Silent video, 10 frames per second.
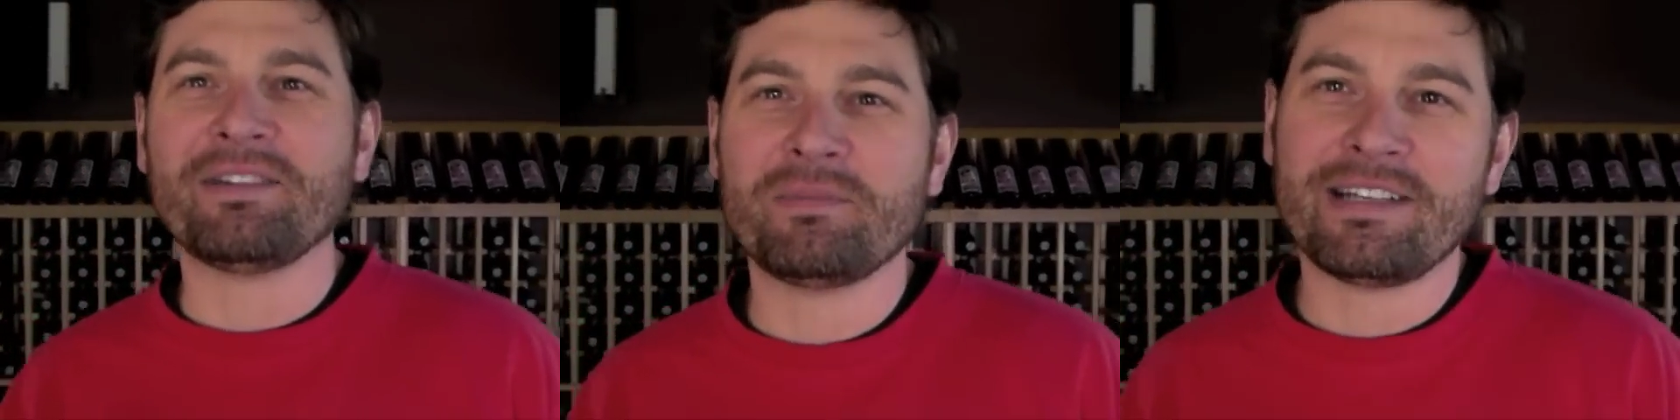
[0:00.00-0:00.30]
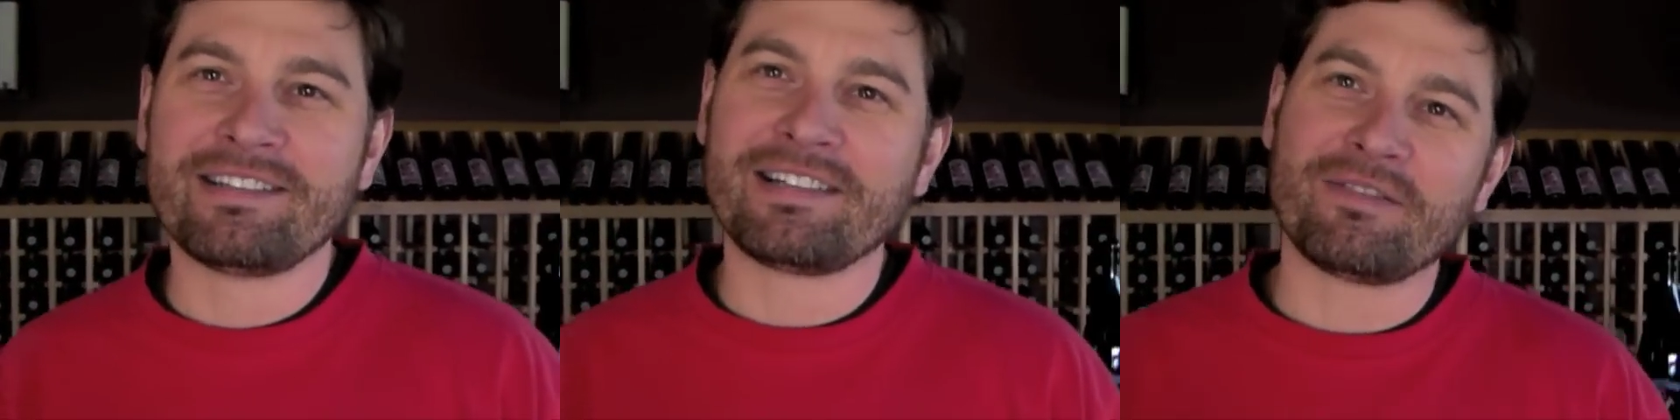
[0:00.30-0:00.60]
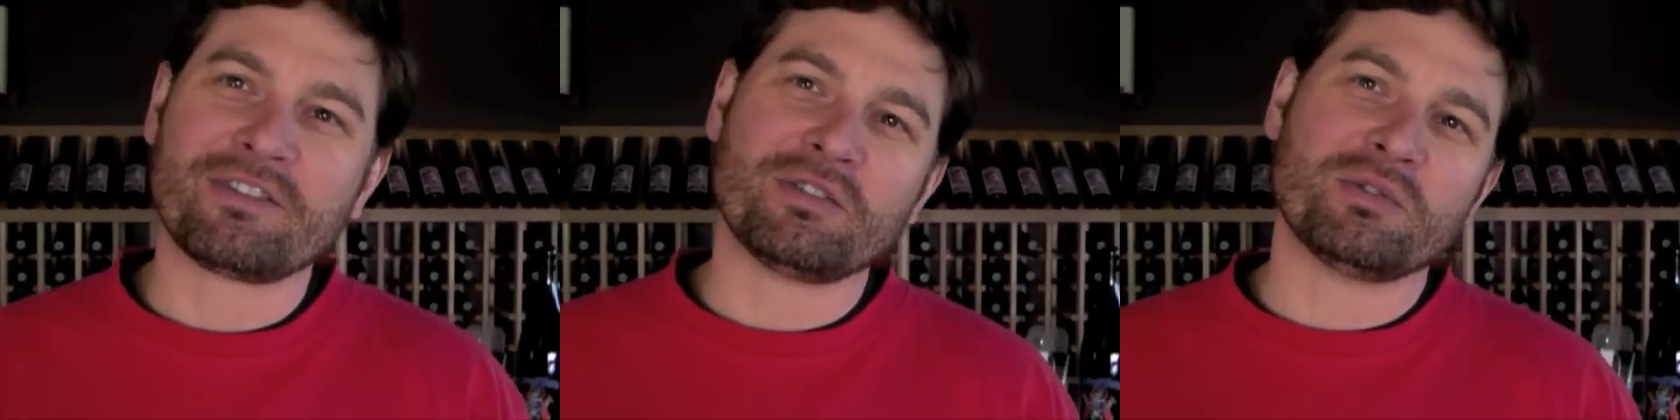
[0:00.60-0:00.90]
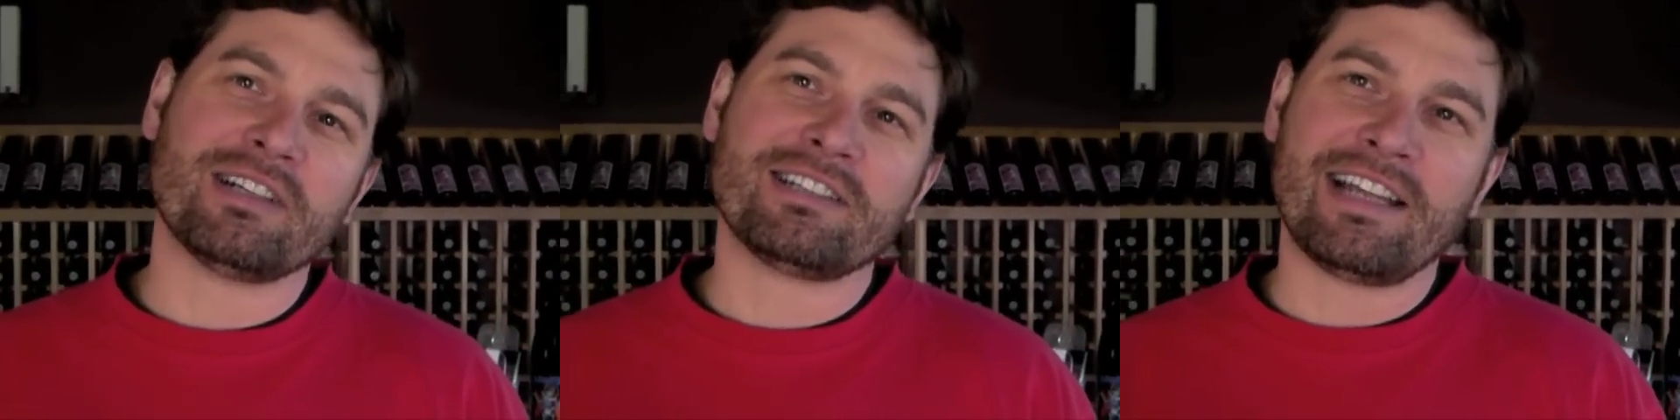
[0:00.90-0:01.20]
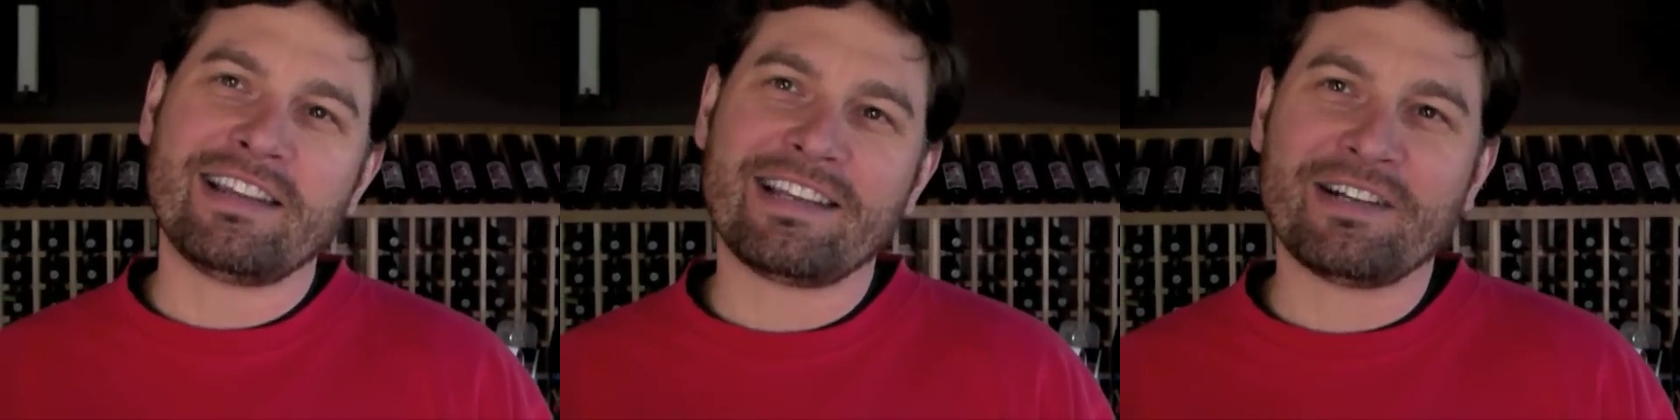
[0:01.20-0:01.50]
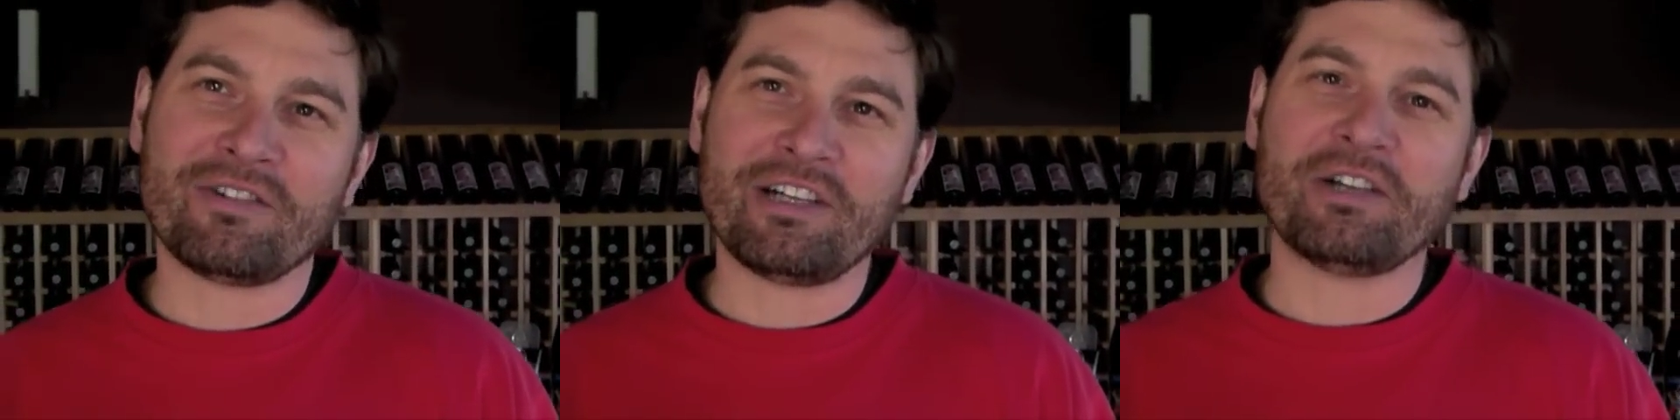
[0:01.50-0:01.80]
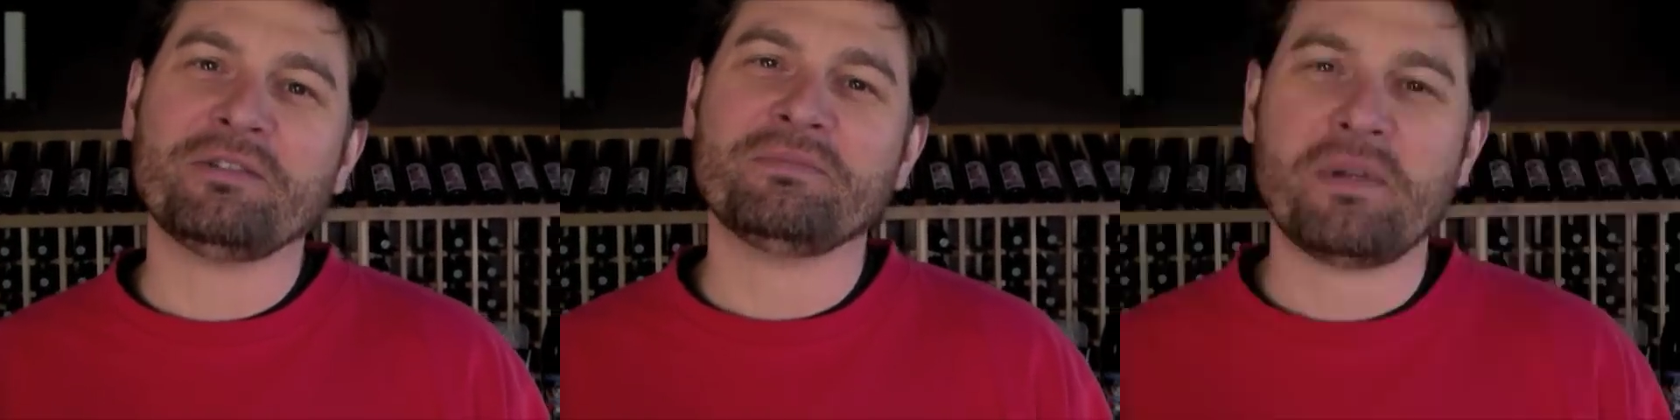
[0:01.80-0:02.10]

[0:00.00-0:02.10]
It'd be tough to attain that every year.